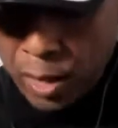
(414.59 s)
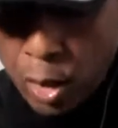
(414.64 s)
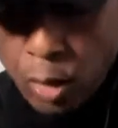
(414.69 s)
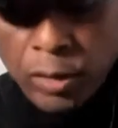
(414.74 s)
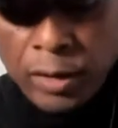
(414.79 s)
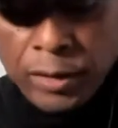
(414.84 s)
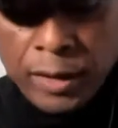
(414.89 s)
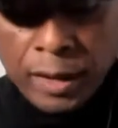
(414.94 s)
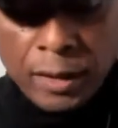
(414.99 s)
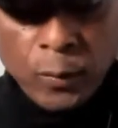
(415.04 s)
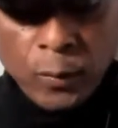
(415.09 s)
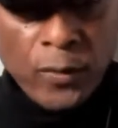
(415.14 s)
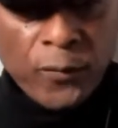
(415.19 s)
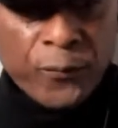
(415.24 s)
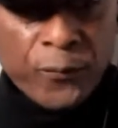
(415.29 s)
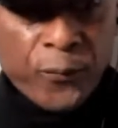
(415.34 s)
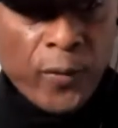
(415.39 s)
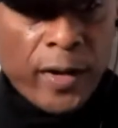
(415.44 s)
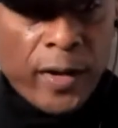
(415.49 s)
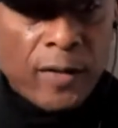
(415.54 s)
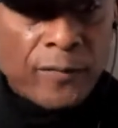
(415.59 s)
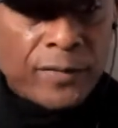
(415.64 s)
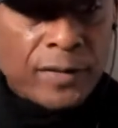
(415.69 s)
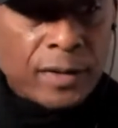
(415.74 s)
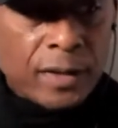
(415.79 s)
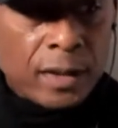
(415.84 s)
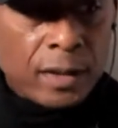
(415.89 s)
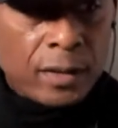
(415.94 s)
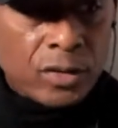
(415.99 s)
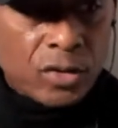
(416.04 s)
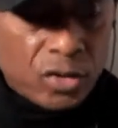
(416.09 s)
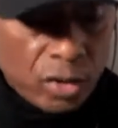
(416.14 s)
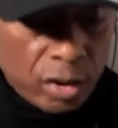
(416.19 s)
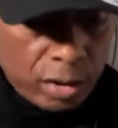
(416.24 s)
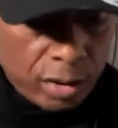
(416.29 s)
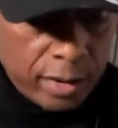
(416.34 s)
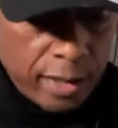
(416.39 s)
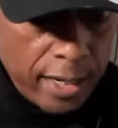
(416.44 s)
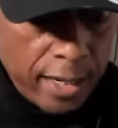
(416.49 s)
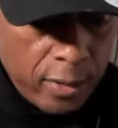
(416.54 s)
only thing that we're afraid of is getting
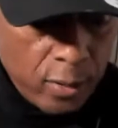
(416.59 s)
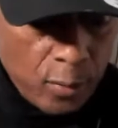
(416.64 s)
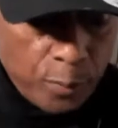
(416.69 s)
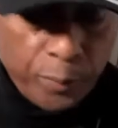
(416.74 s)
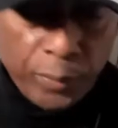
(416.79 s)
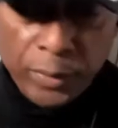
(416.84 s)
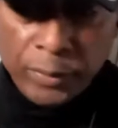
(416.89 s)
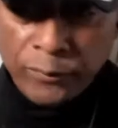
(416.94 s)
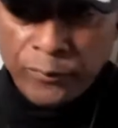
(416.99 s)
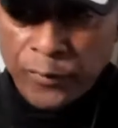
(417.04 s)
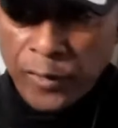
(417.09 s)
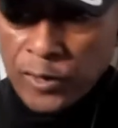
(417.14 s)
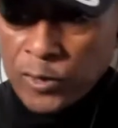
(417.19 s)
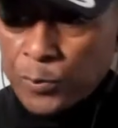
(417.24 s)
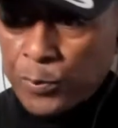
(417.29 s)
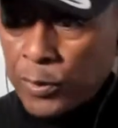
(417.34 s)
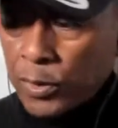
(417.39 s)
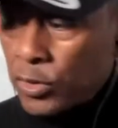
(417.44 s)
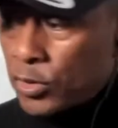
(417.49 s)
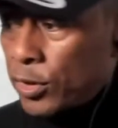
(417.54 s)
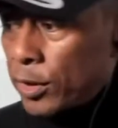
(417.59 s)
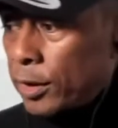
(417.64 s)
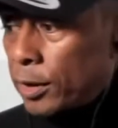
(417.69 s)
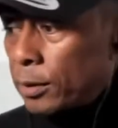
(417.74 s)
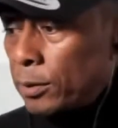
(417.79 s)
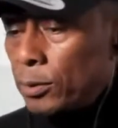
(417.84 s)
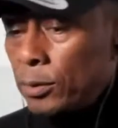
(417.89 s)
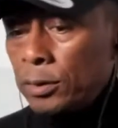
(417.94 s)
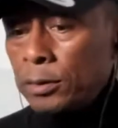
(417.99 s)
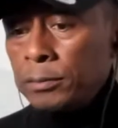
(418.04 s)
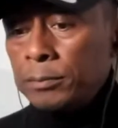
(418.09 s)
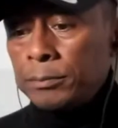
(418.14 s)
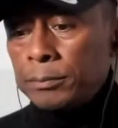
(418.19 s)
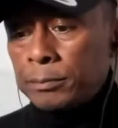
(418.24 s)
shut down or put in Facebook jail or